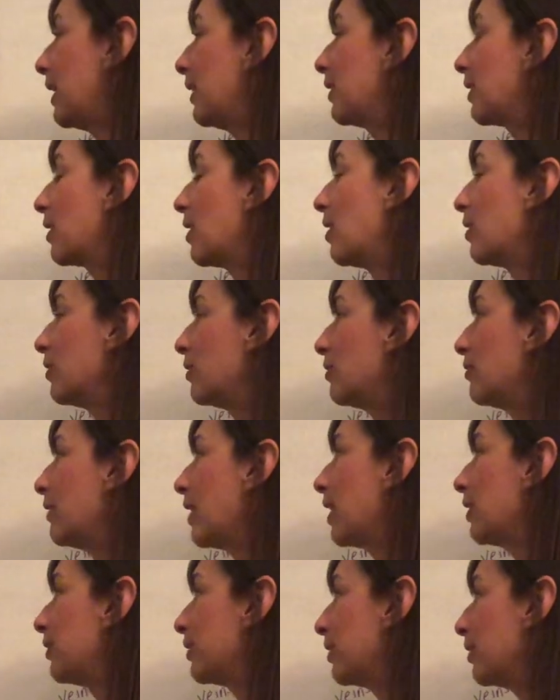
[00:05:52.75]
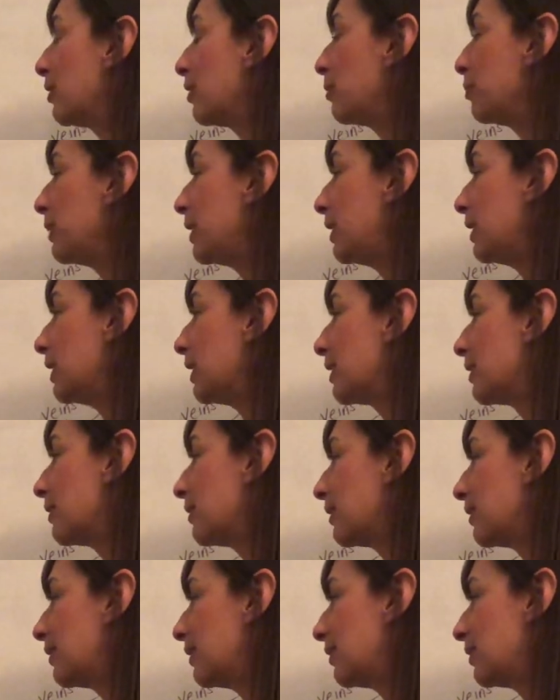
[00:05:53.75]
The cardiovascular meaning is
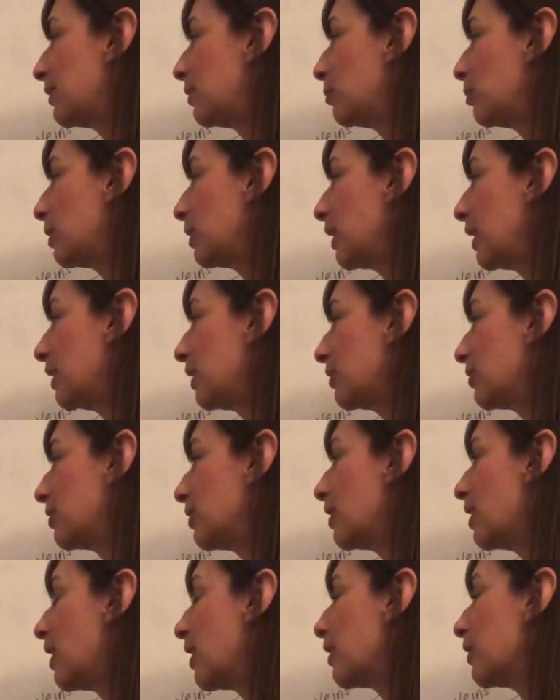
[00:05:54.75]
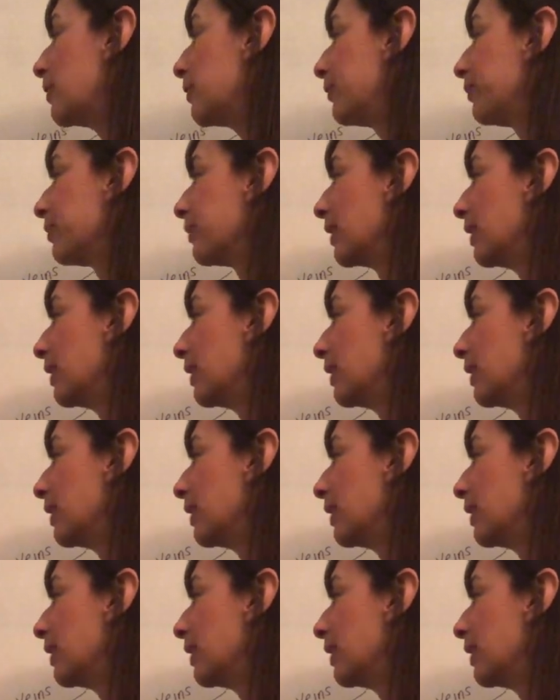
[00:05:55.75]
the system relating to the heart.